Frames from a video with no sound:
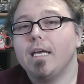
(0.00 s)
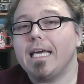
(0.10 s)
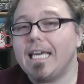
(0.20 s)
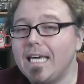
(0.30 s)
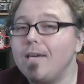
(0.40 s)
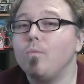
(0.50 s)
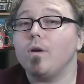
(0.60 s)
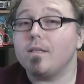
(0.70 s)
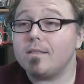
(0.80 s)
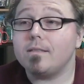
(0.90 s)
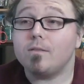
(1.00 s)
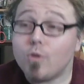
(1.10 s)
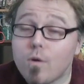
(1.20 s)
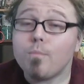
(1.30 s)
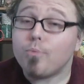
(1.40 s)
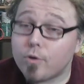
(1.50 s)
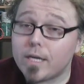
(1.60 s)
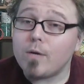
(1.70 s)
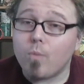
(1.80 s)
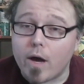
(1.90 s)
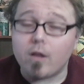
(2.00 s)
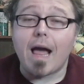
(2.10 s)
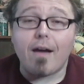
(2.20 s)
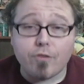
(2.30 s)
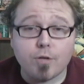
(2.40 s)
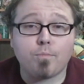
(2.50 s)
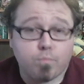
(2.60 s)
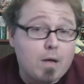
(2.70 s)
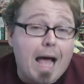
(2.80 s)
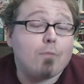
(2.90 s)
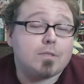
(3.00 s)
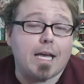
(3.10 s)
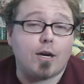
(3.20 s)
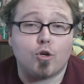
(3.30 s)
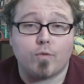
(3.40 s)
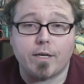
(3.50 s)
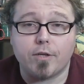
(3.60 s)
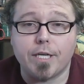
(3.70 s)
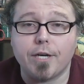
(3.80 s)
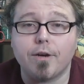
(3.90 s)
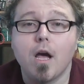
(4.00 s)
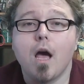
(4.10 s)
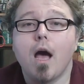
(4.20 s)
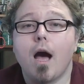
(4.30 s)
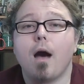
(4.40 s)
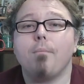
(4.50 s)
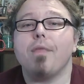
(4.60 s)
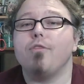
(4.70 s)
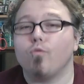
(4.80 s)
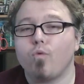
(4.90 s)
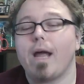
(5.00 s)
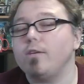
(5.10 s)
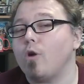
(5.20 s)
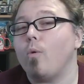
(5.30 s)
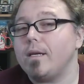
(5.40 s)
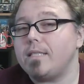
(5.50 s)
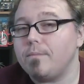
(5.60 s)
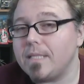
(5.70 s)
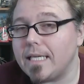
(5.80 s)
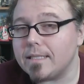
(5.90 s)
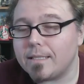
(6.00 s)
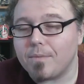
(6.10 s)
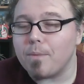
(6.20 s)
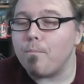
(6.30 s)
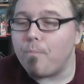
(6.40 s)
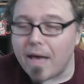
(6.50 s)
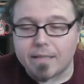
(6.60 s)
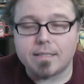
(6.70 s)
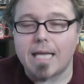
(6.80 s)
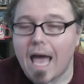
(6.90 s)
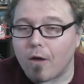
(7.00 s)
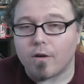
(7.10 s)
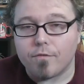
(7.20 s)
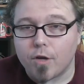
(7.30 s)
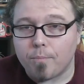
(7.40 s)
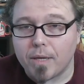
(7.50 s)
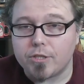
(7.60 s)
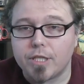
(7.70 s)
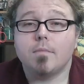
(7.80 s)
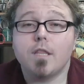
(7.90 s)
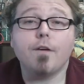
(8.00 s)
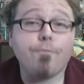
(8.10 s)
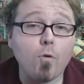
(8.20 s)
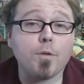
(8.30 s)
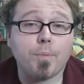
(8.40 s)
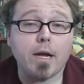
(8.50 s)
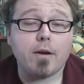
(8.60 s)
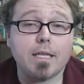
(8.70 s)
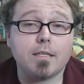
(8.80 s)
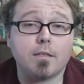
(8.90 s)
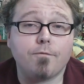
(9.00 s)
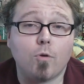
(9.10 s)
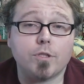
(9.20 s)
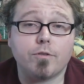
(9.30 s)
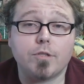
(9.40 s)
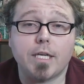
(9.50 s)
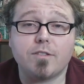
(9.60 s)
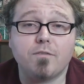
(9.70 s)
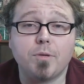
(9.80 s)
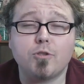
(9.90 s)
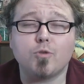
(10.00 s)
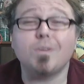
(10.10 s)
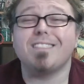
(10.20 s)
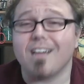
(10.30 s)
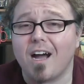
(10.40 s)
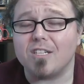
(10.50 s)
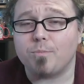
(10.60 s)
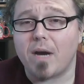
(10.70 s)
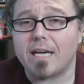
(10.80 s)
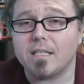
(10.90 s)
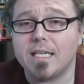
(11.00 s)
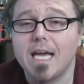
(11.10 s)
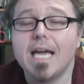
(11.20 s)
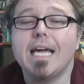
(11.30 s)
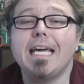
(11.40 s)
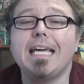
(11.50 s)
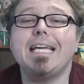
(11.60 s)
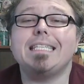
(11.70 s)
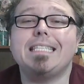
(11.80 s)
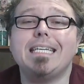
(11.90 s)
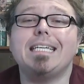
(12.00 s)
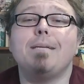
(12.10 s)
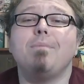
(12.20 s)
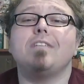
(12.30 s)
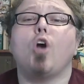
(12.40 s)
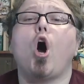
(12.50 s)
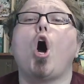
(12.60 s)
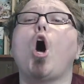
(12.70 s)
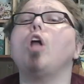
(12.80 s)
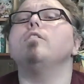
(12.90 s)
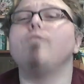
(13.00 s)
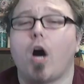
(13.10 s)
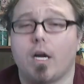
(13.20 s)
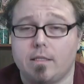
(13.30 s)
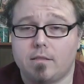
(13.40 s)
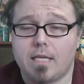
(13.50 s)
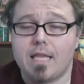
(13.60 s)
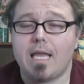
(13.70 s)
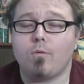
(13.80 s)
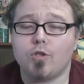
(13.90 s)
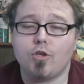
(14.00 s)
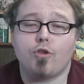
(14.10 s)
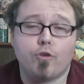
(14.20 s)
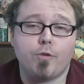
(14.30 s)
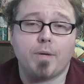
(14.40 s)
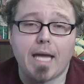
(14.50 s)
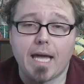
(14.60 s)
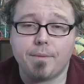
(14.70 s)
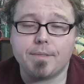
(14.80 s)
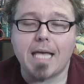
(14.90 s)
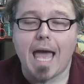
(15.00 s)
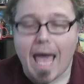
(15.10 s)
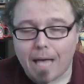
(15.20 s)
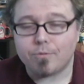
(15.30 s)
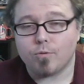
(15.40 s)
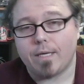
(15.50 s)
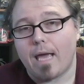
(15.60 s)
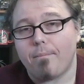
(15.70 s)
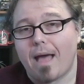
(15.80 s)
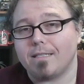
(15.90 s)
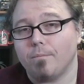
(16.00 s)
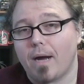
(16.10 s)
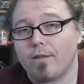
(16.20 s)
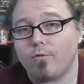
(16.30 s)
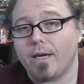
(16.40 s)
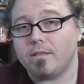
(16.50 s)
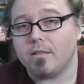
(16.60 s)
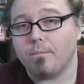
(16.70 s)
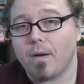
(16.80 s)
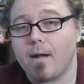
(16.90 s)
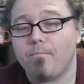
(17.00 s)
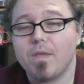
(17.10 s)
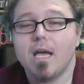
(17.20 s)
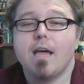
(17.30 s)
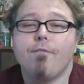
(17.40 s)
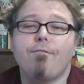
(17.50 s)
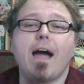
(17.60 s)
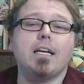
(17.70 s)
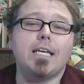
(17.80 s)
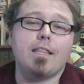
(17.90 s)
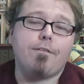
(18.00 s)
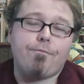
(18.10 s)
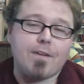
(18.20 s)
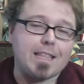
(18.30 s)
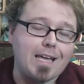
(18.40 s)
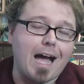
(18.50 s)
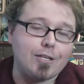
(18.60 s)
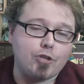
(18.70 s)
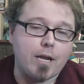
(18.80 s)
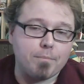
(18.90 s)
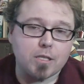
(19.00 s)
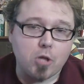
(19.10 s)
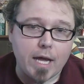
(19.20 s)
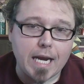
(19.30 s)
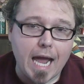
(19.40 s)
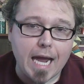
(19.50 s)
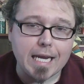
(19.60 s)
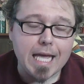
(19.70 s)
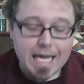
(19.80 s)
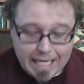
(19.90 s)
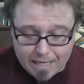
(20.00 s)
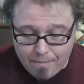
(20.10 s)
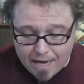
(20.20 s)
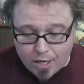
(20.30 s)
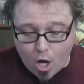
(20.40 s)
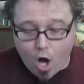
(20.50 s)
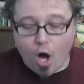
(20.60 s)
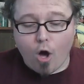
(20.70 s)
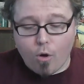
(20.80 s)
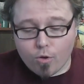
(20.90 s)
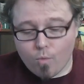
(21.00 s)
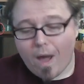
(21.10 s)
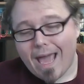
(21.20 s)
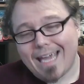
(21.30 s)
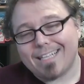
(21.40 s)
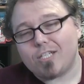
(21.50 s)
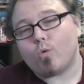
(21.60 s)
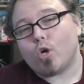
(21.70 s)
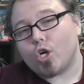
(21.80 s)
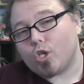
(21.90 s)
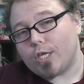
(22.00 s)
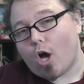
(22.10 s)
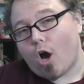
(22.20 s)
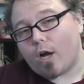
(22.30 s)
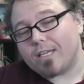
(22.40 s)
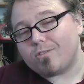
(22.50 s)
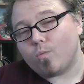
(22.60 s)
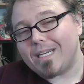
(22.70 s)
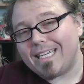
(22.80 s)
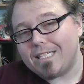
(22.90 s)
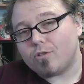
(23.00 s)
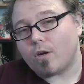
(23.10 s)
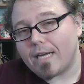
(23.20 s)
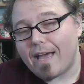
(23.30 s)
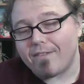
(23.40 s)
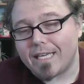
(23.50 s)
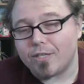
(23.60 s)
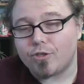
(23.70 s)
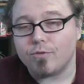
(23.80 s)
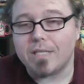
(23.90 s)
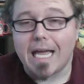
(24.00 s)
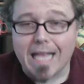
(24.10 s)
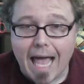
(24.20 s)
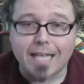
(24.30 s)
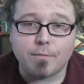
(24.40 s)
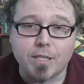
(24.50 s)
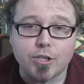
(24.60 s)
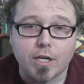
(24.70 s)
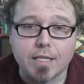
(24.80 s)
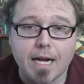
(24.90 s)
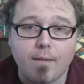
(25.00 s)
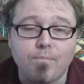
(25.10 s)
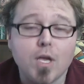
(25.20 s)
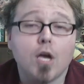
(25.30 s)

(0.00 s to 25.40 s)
He was doing pretty well, having a, I would say, a career year. The Rays always seem to get some of the best out of their pitching. The fourth player this unfortunate rotation of pitchers was Taj Bradley. He did miss all of August, and that was another group of games that absolutely came back to bite the Rays in the butt. Finally, the fifth guy, Shane McClanahan, he made it all the way until early August when he started having issues and had to be shut down.